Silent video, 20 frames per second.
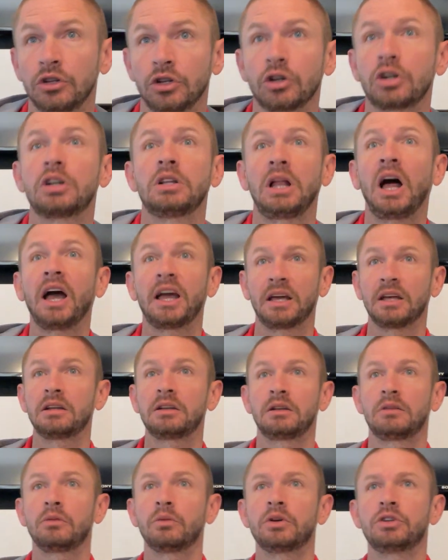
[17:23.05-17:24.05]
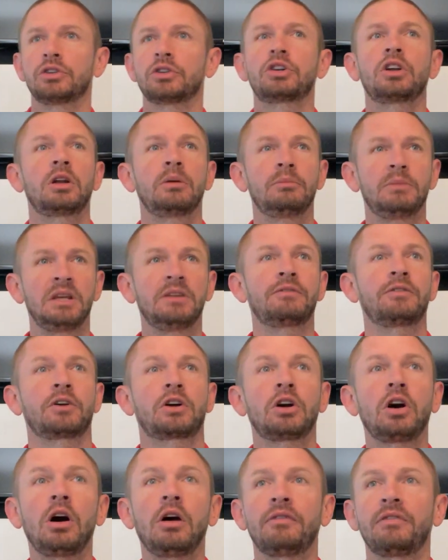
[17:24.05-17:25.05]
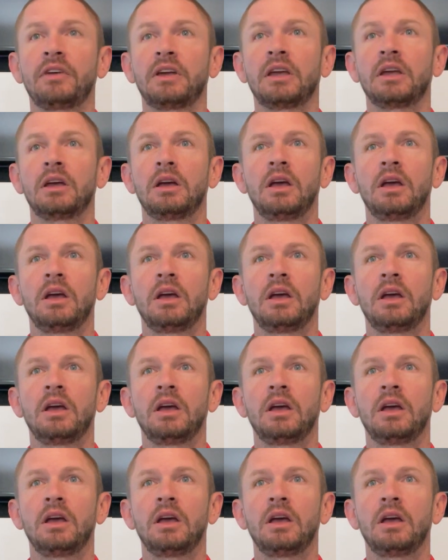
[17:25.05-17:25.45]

your client, where you're gonna meet for coffee,